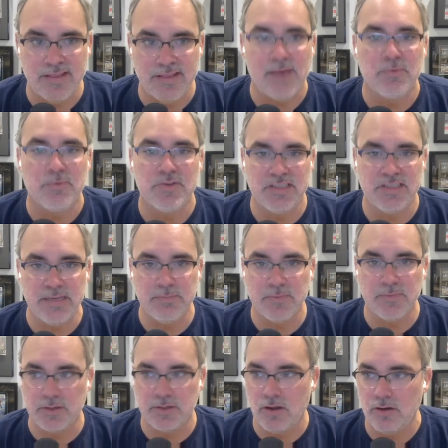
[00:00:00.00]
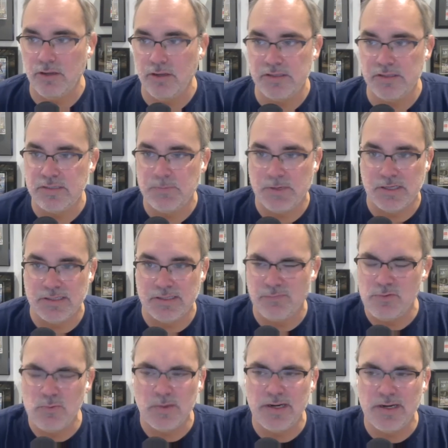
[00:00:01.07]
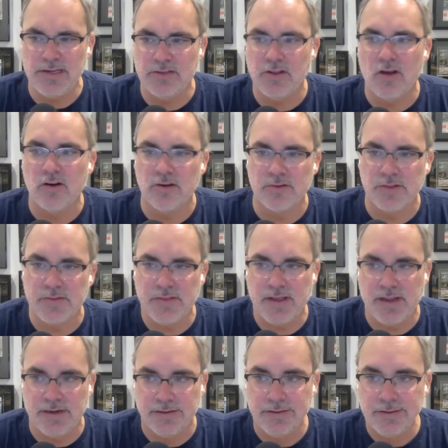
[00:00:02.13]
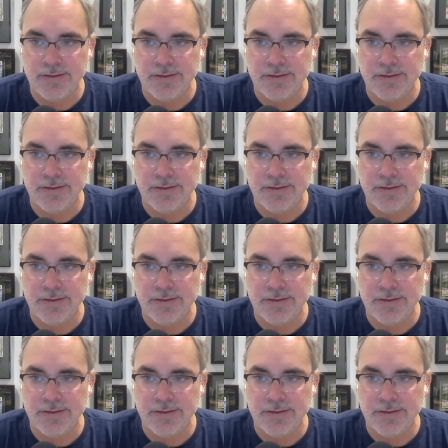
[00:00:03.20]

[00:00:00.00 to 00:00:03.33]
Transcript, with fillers: that was deemed the longest because if you went any longer than that